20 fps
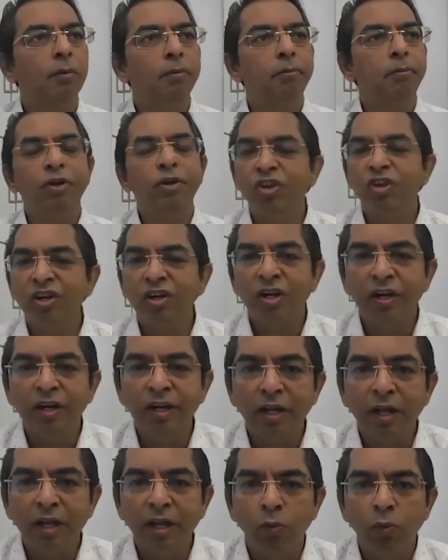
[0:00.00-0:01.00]
mission
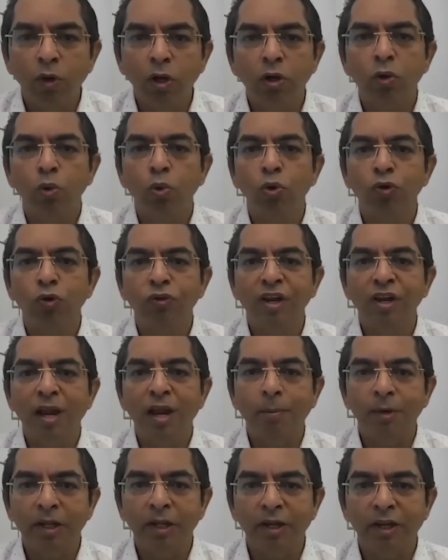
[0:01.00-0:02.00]
critical workloads and
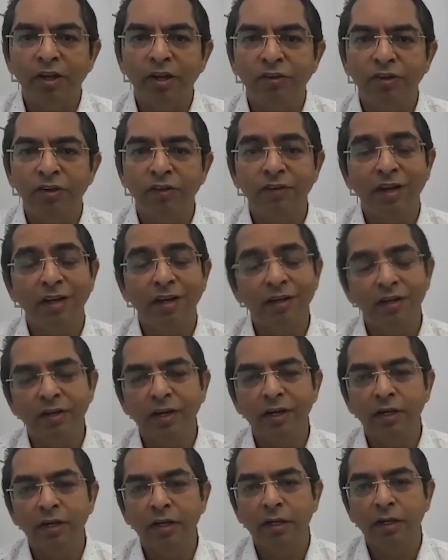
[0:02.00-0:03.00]
applications and the
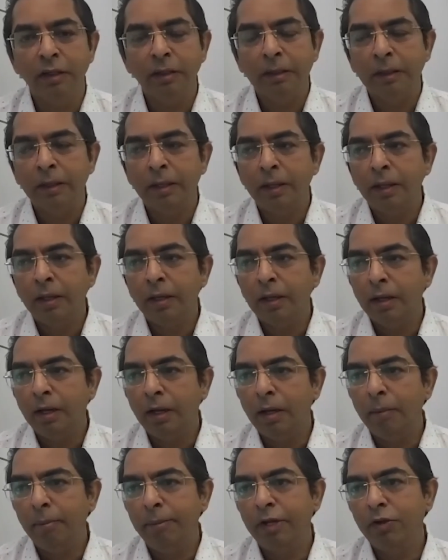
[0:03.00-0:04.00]
data,
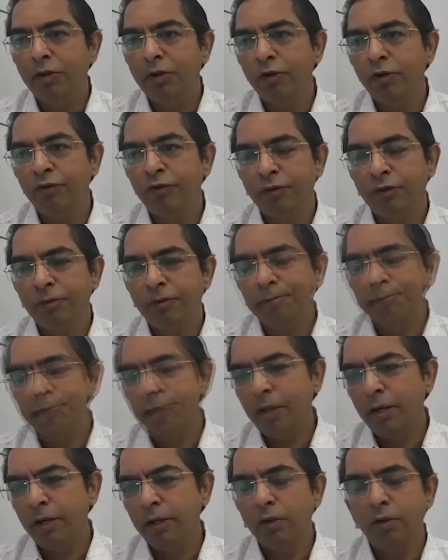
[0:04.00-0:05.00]
because
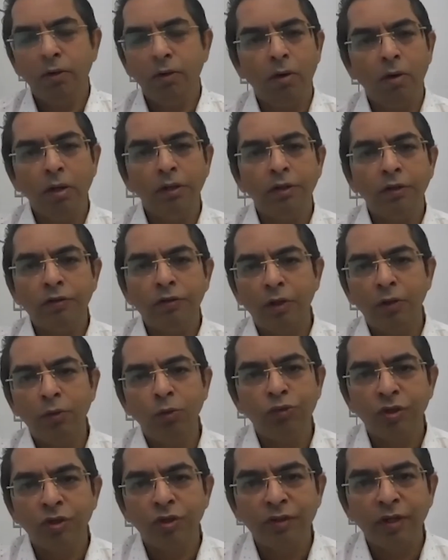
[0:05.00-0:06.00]
all the
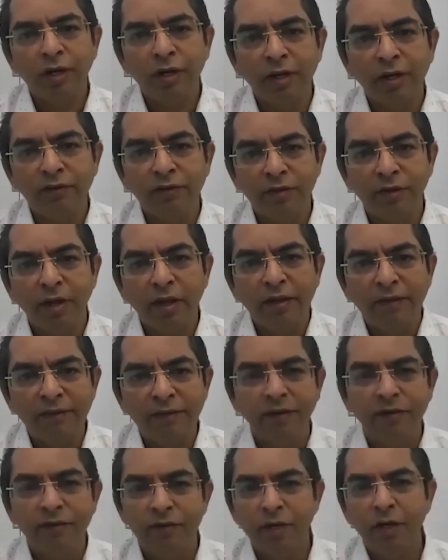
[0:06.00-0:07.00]
solutions that
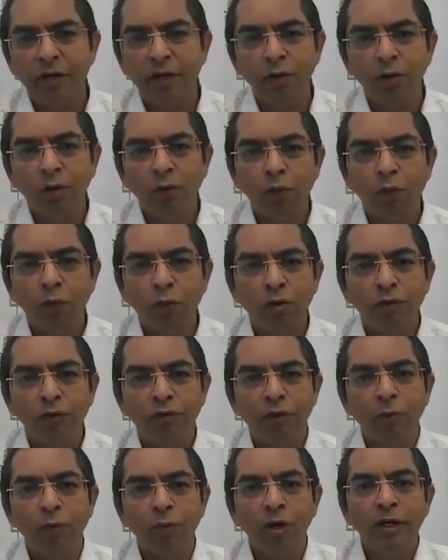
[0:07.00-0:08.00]
existed for
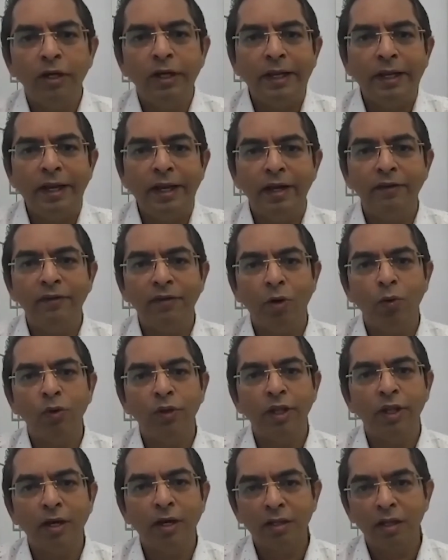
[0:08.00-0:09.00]
several decades out
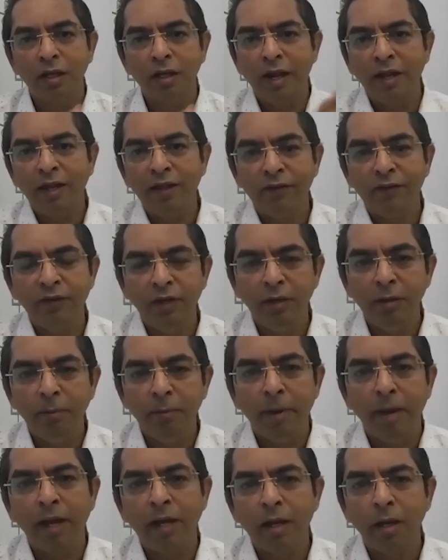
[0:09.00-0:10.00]
there, the legacy
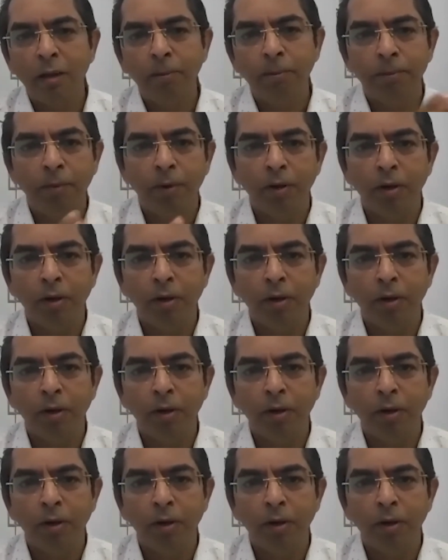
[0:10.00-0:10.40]
backup